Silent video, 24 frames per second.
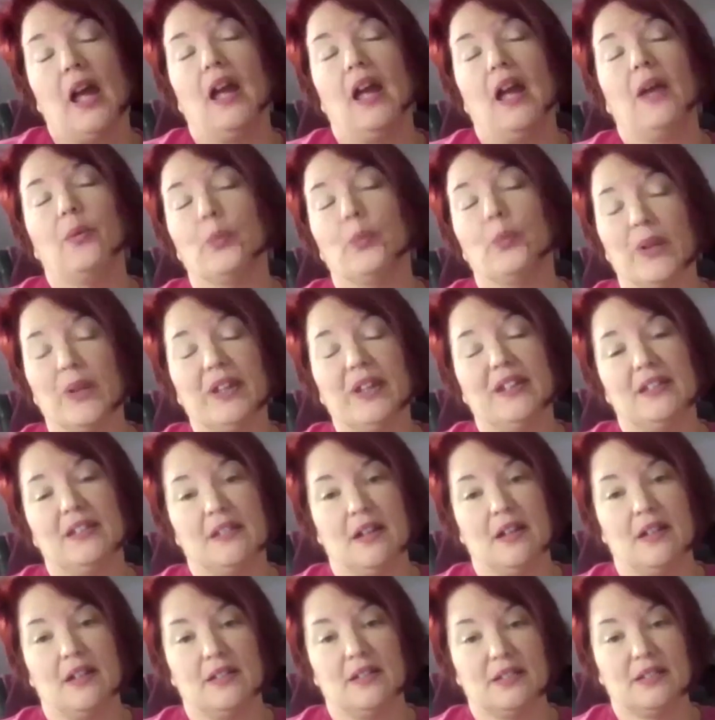it really
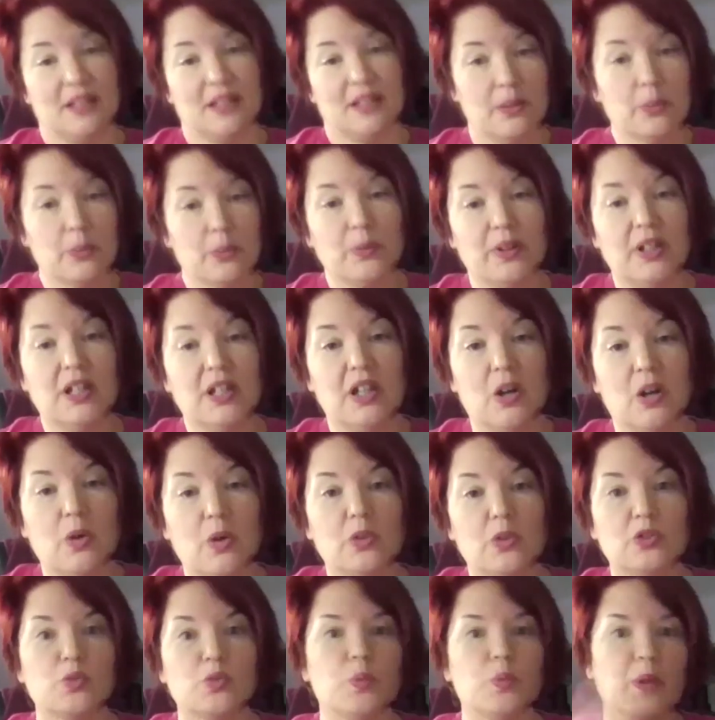does. It really
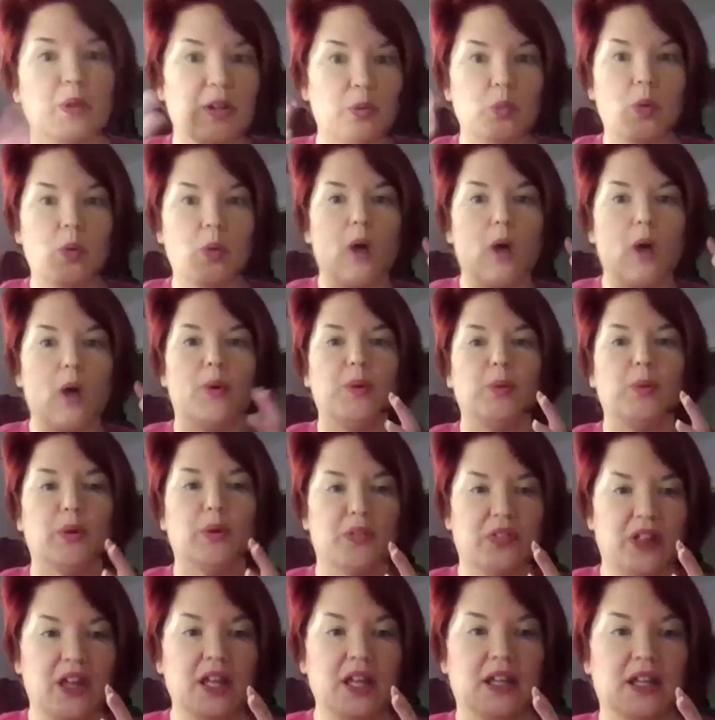goes with what we were
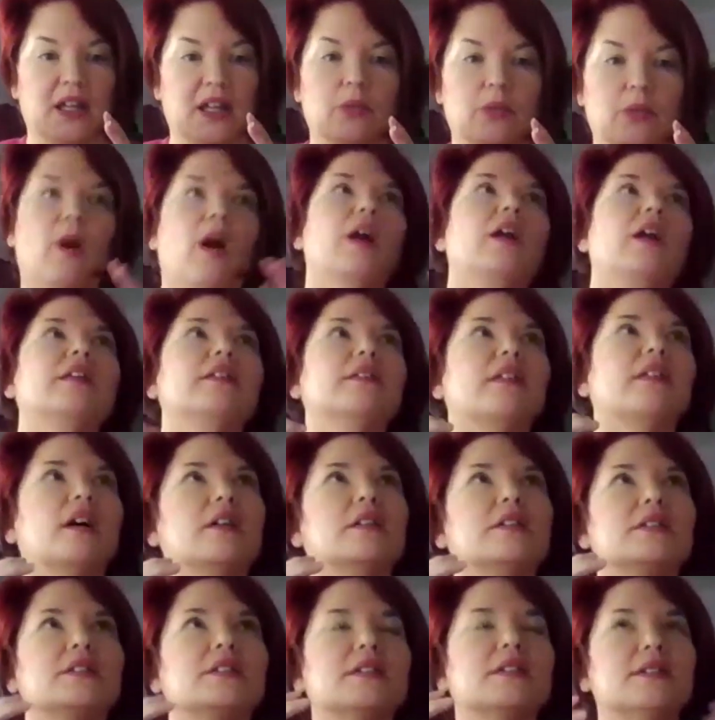thinking, right? That
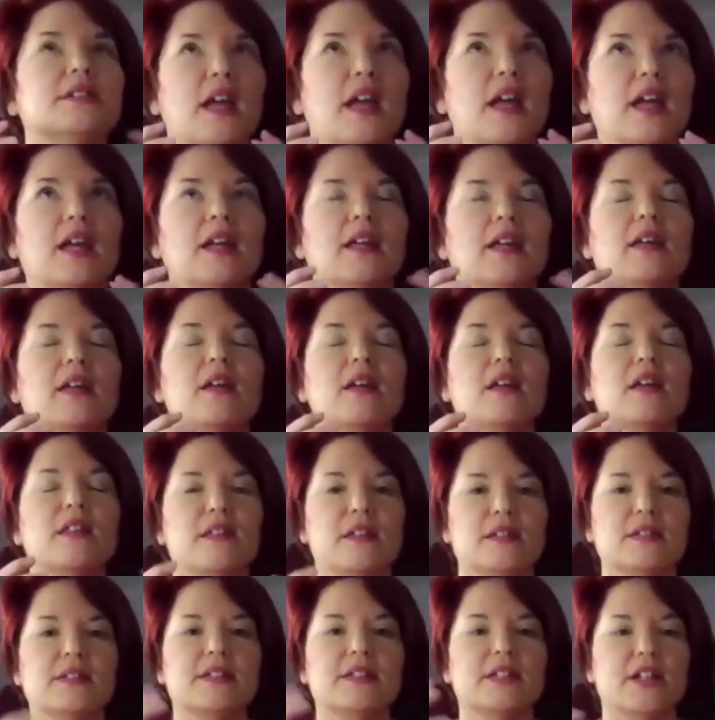to take
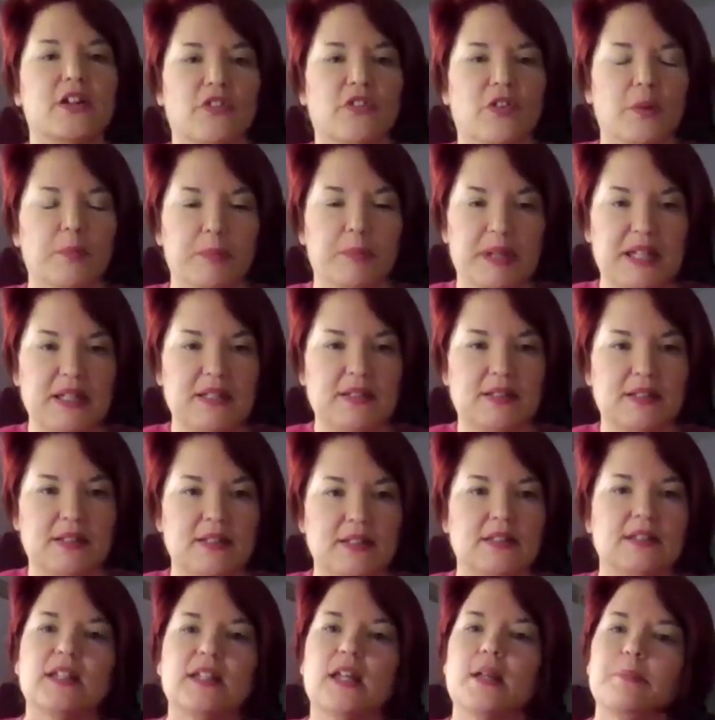these different
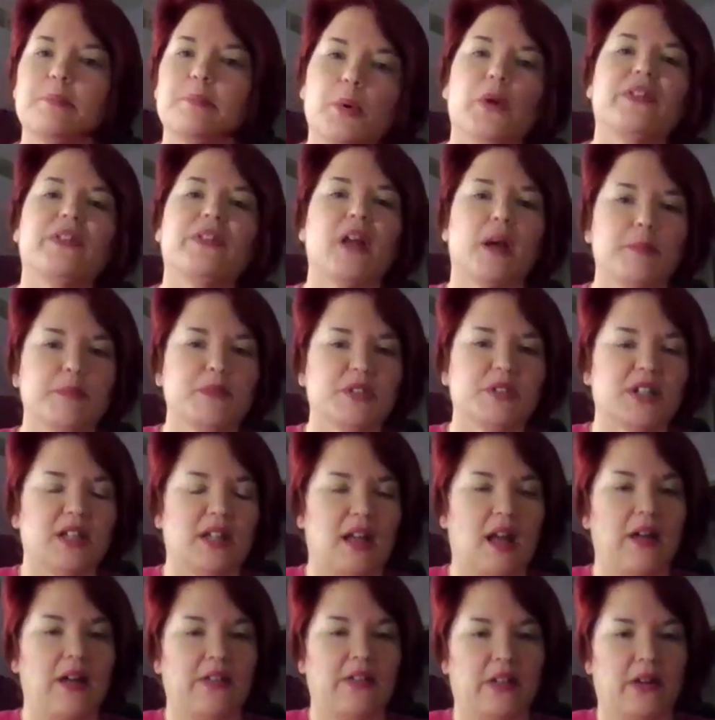pieces and put them
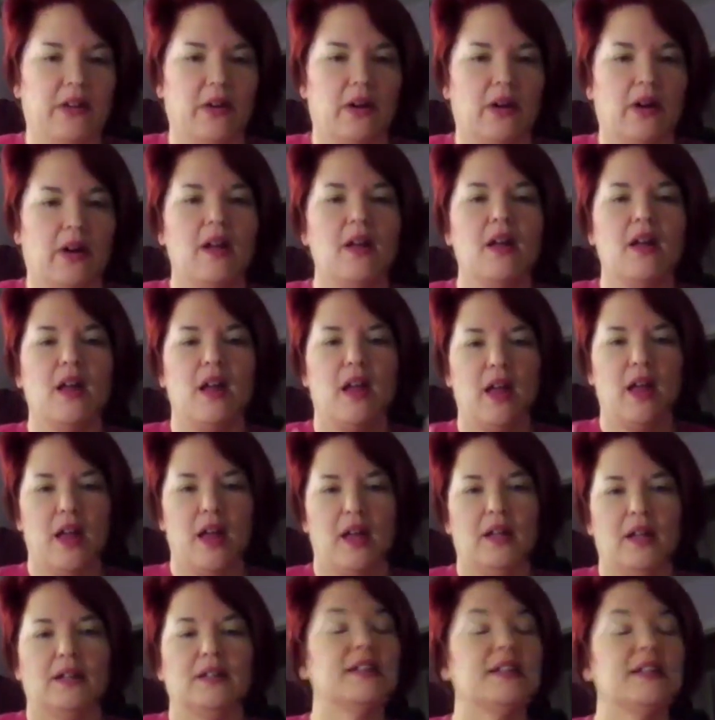together
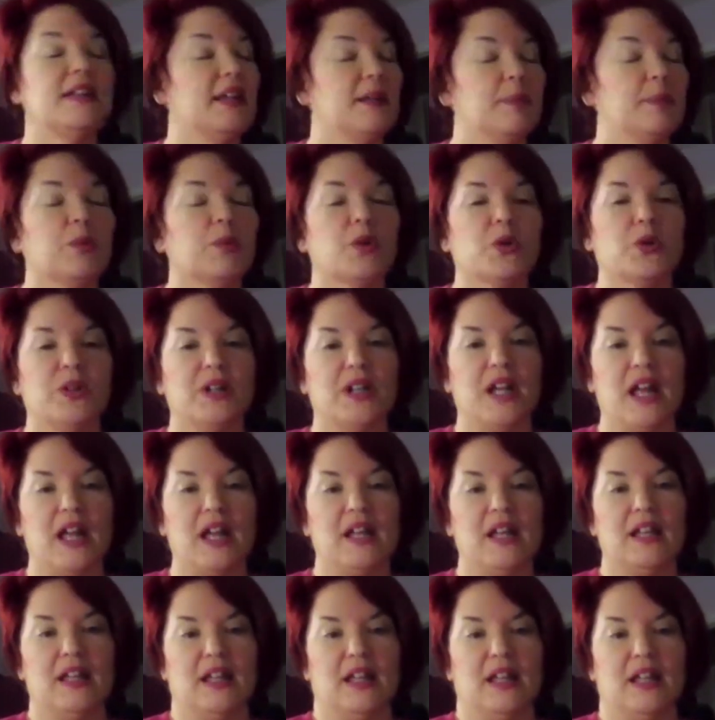and keep
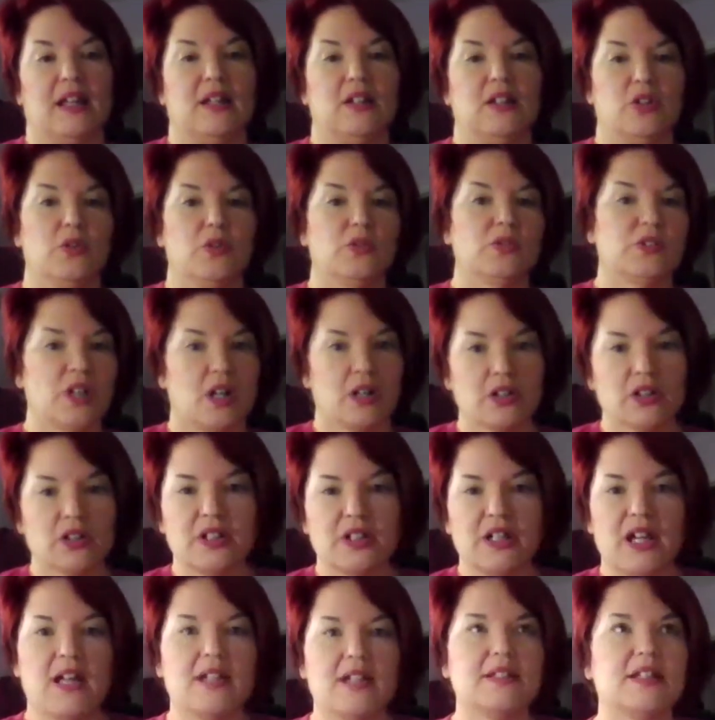creating and use our
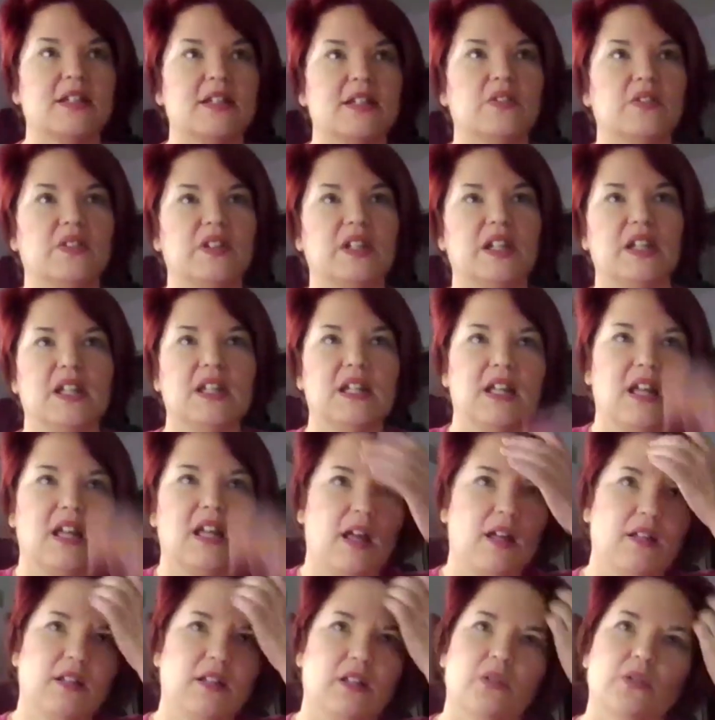creativity
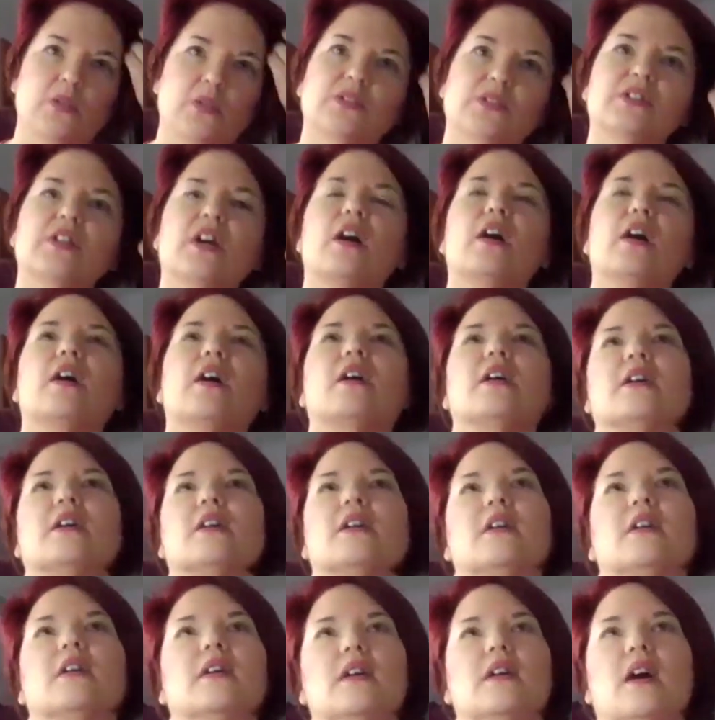and use
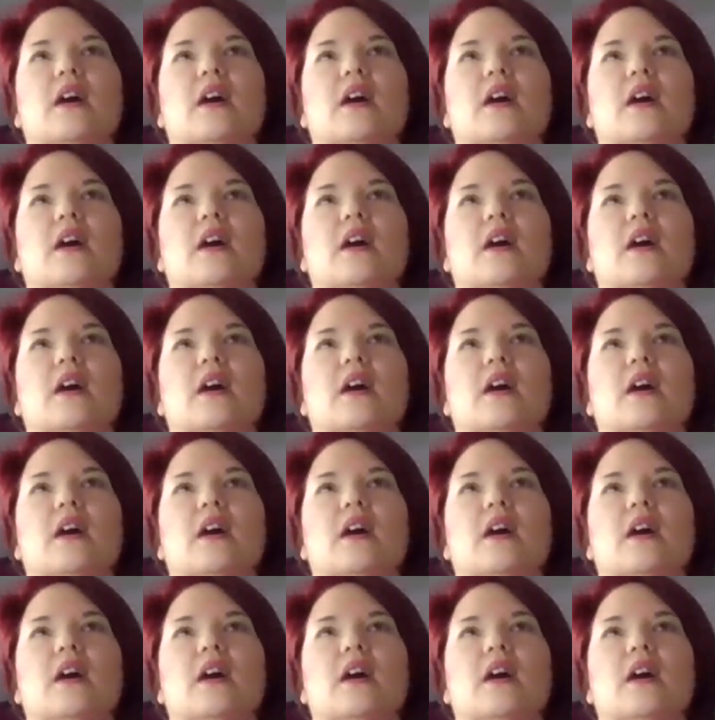our,